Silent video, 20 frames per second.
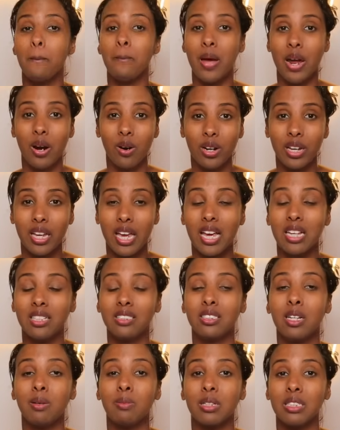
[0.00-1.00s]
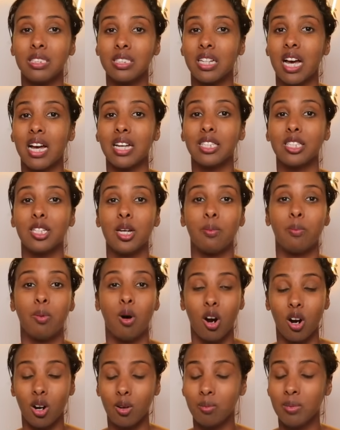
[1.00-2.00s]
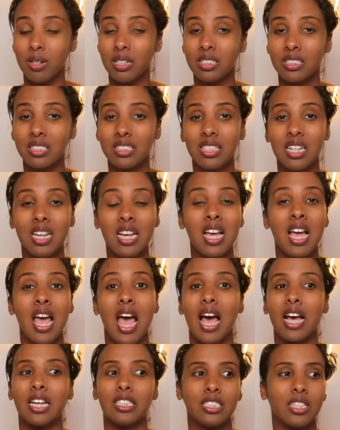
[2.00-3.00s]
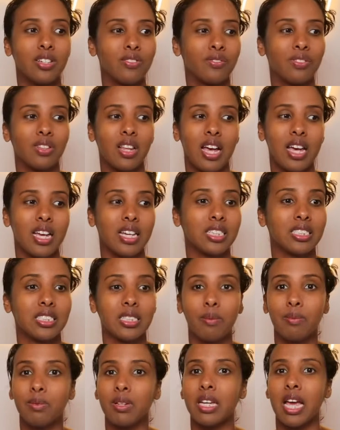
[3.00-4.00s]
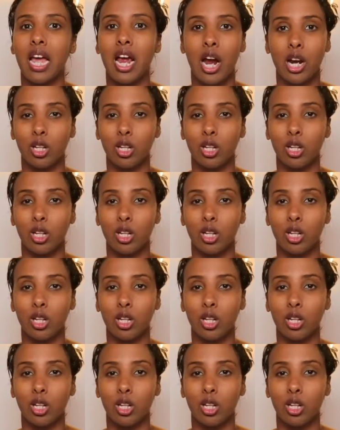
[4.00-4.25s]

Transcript: barricades them inside the apartments as if like something